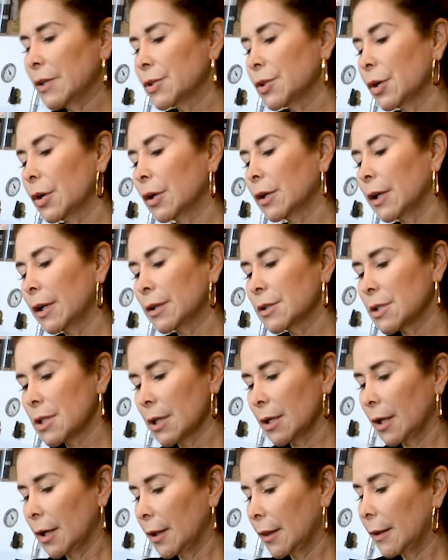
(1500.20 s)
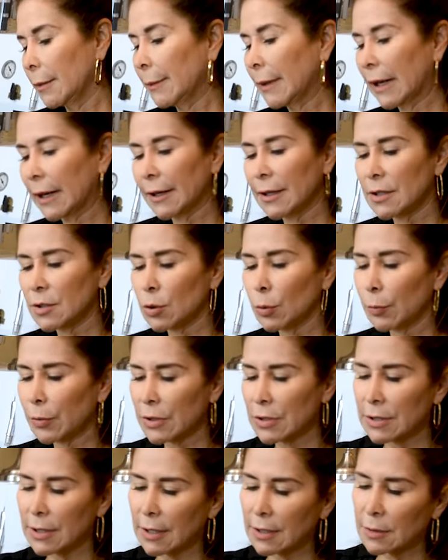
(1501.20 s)
sure that the melanin
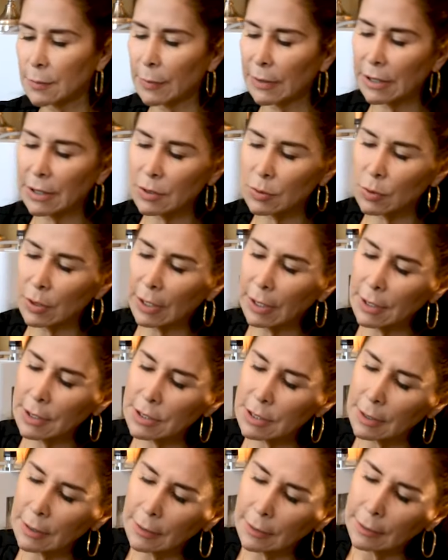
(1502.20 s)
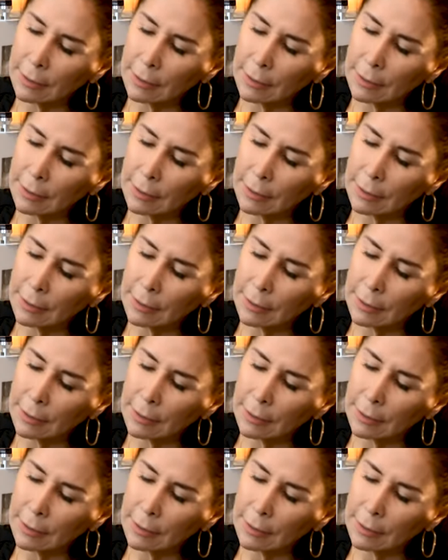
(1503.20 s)
suppressant penetrate.